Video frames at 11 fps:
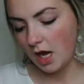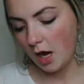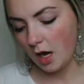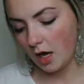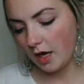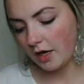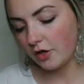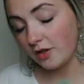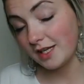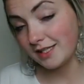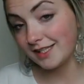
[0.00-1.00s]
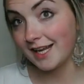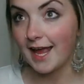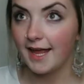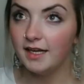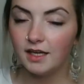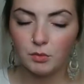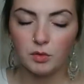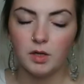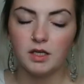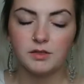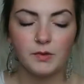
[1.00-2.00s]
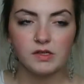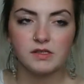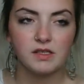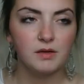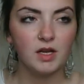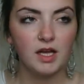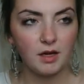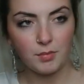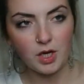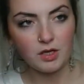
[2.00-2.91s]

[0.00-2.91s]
I got this again in my Birchbox, so I'm like,